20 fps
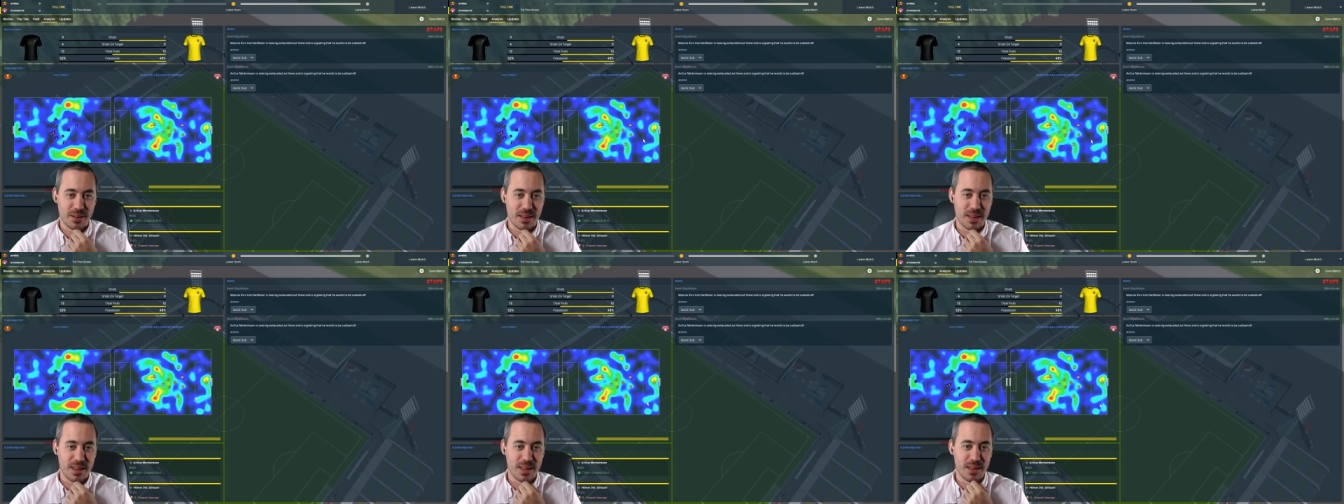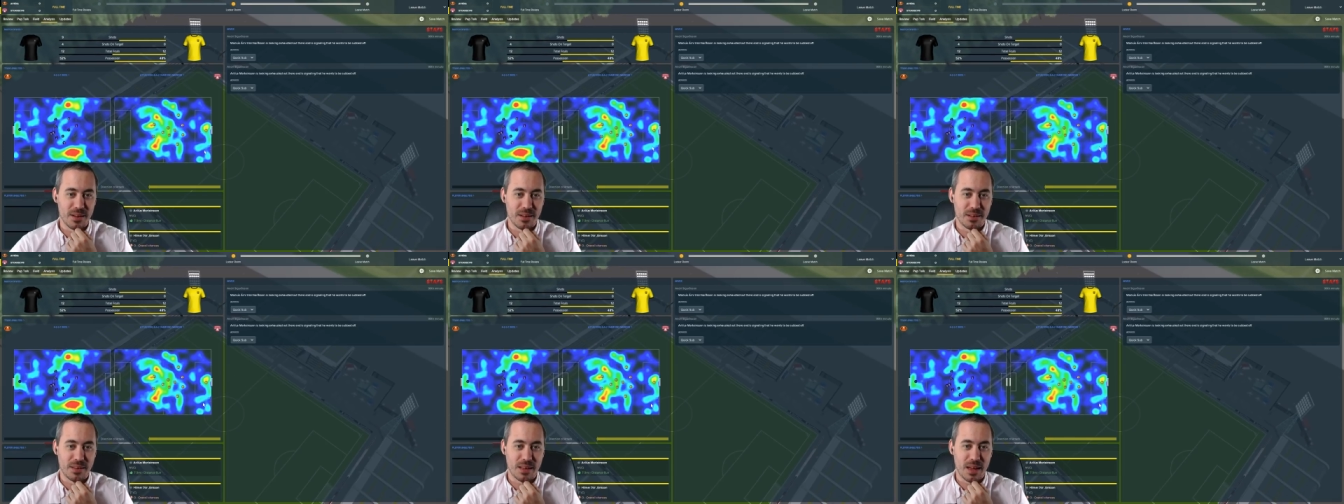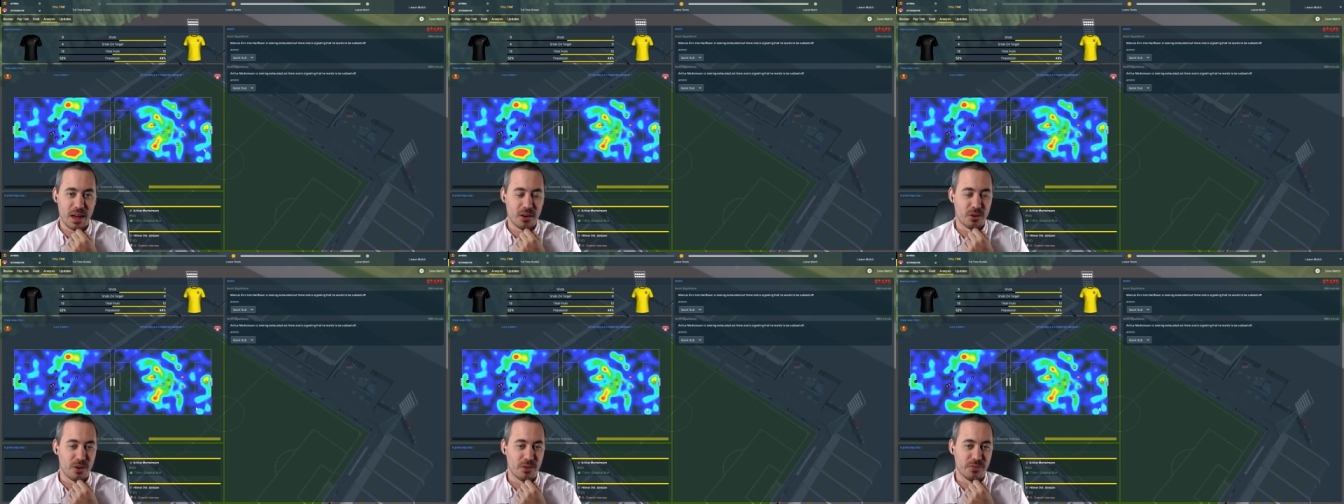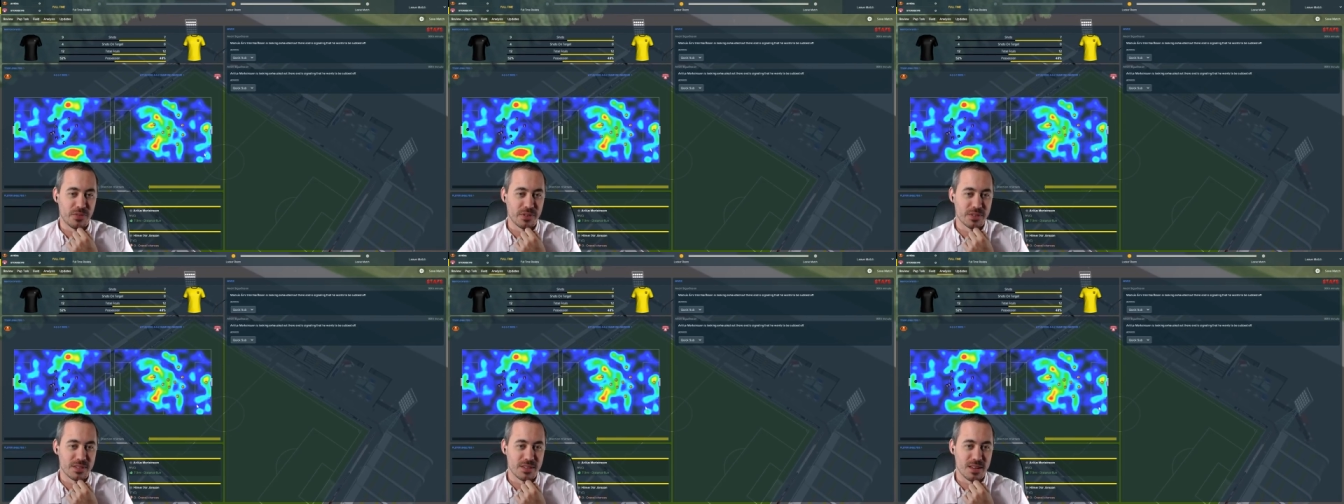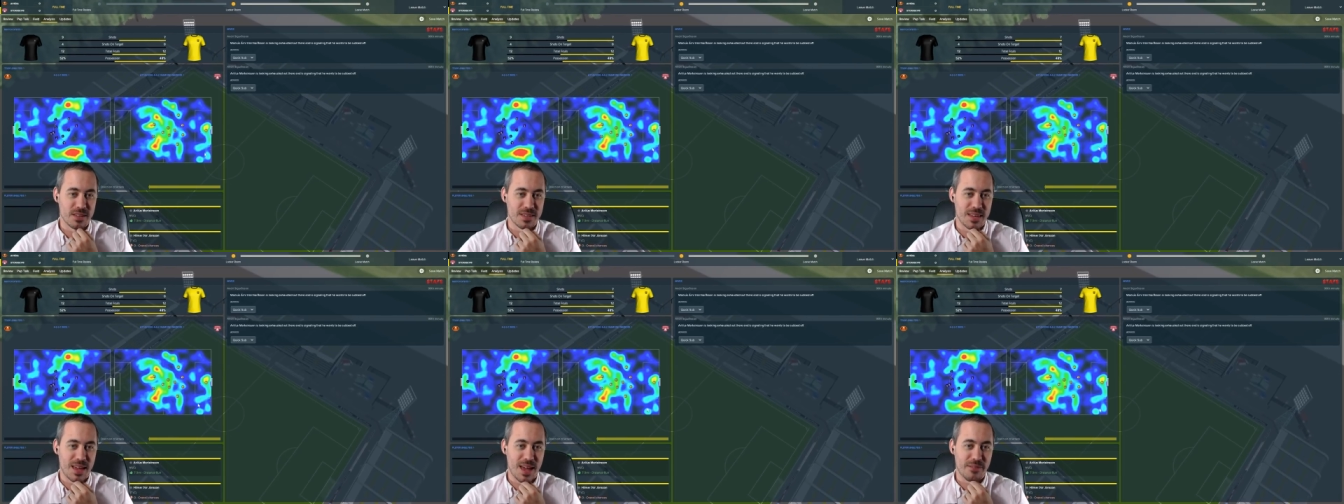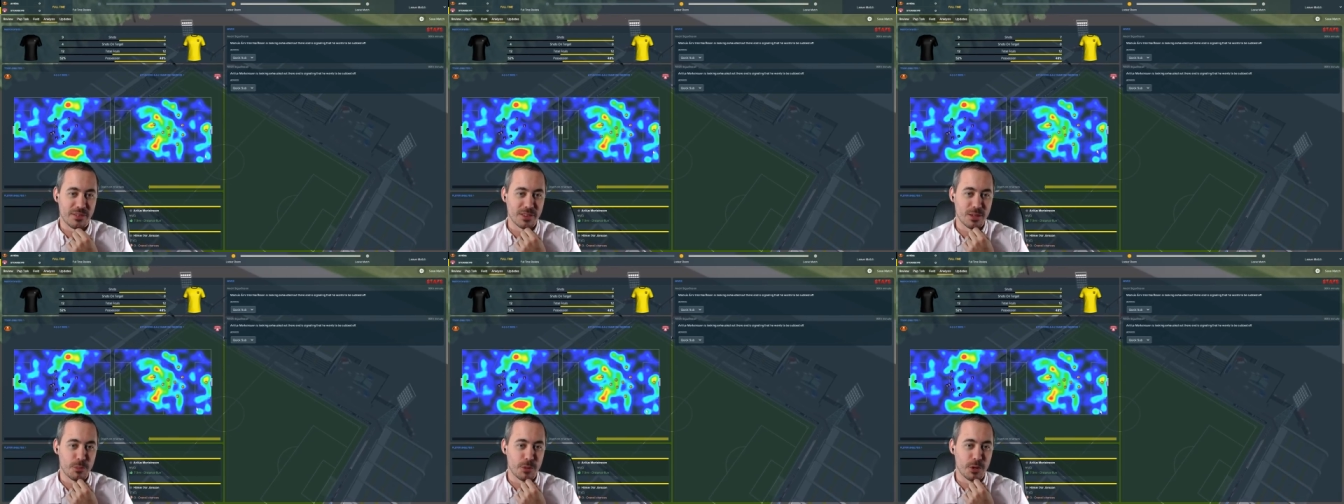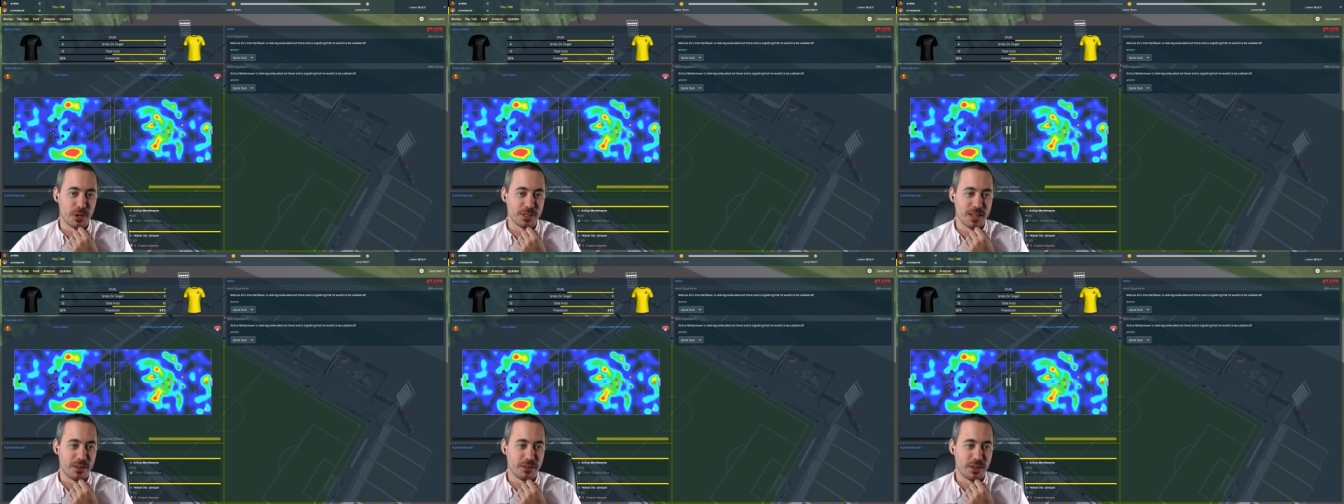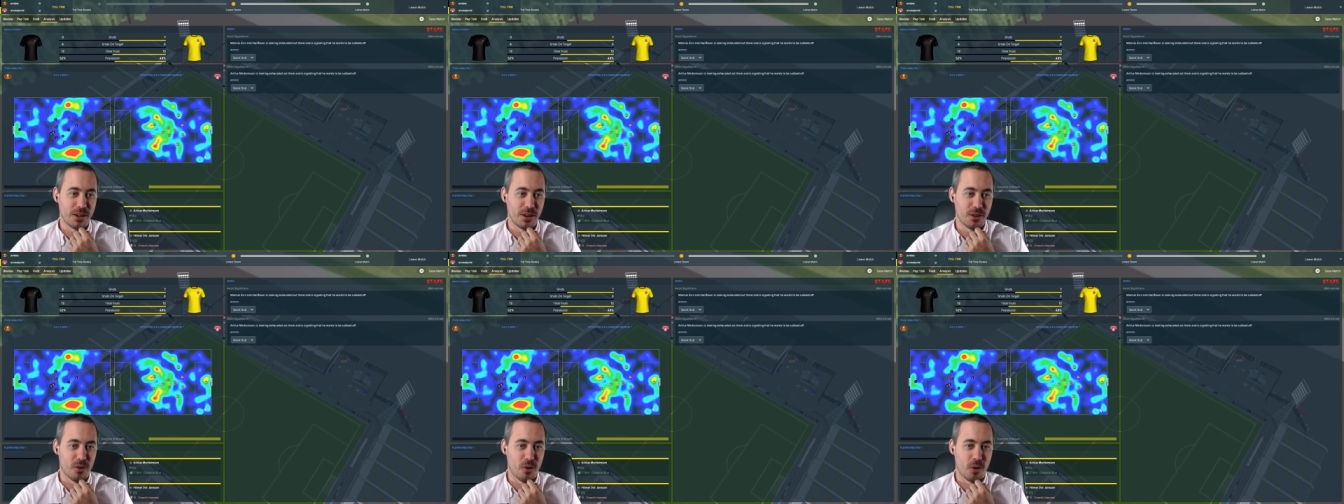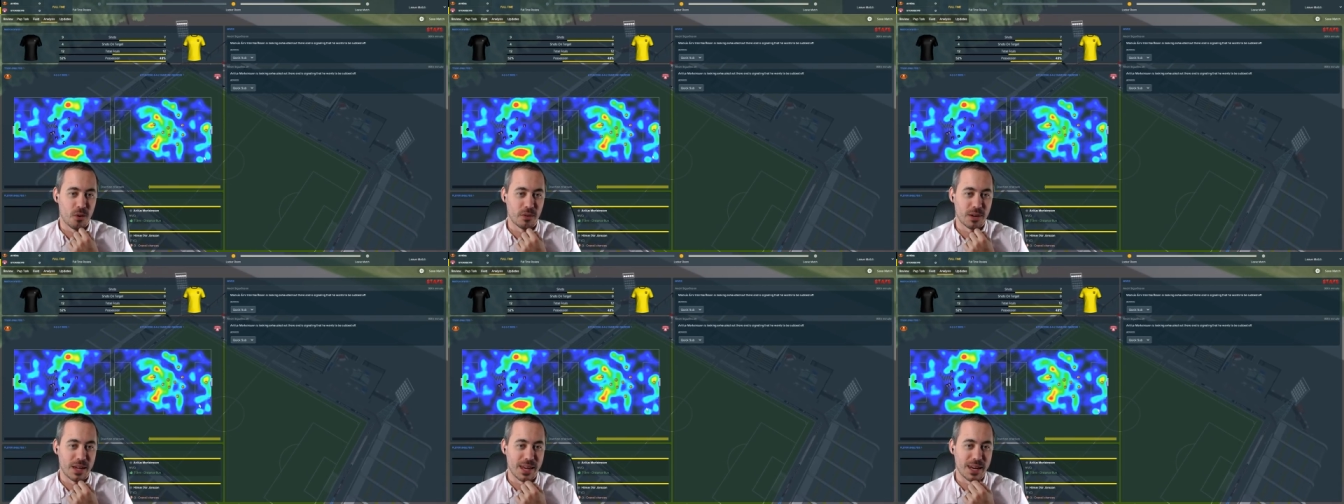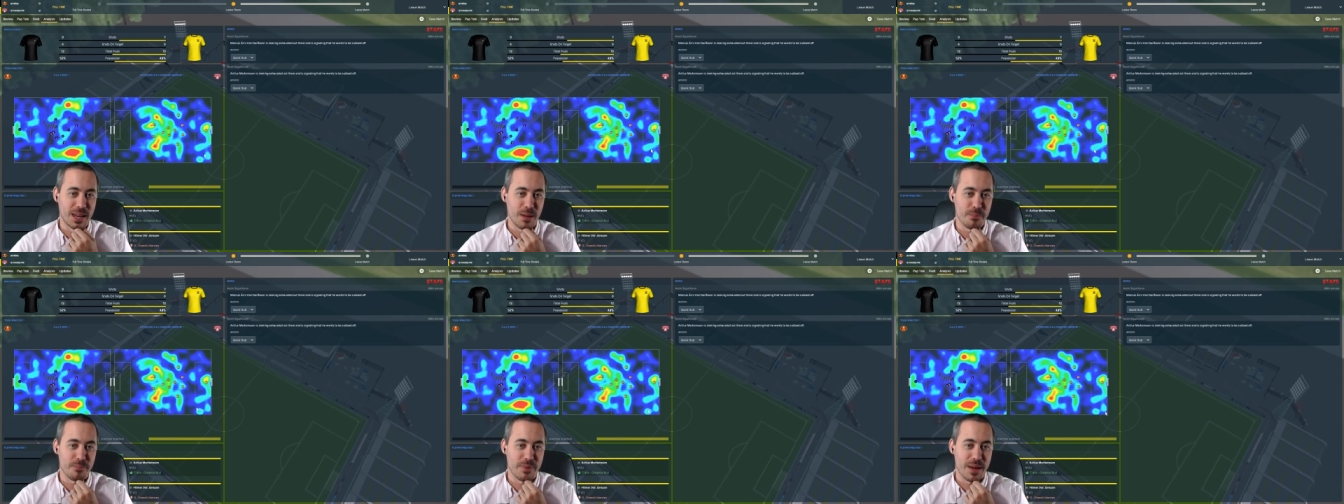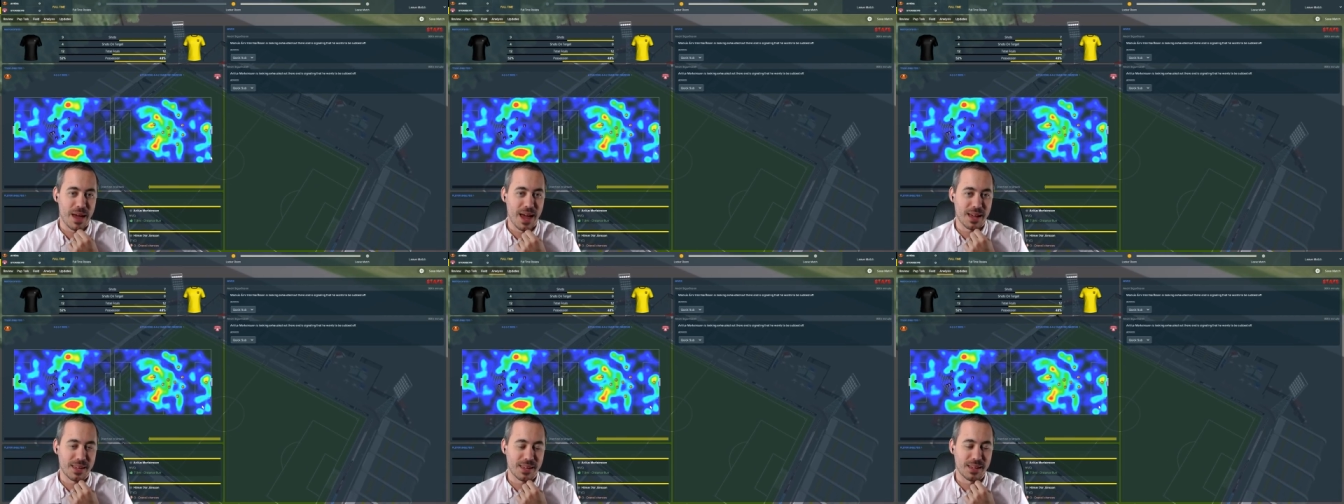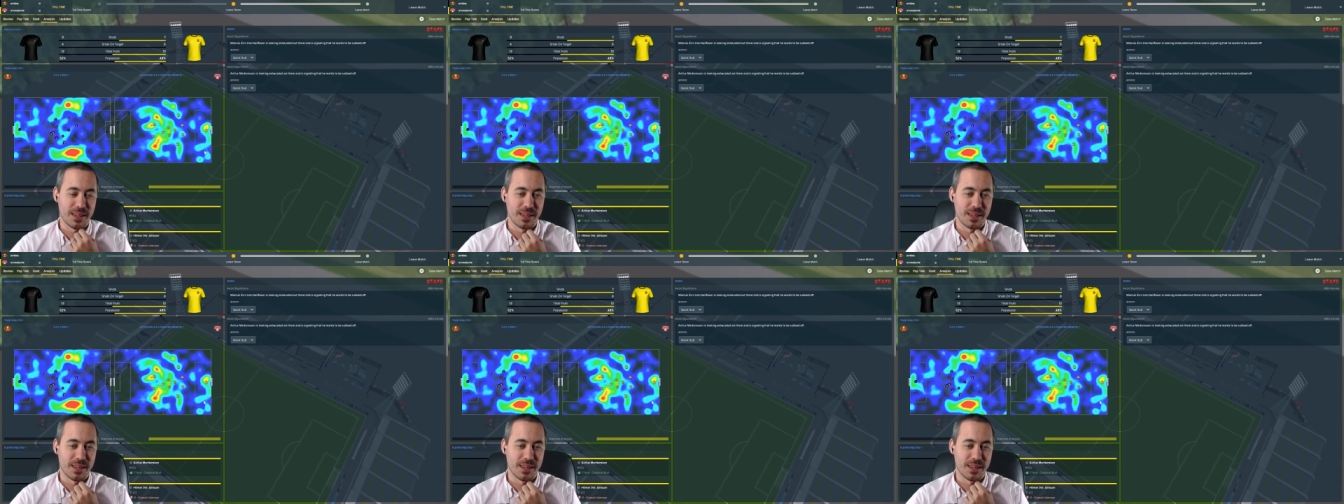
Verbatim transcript: It, I don't know if this is us having the ball down here or getting it back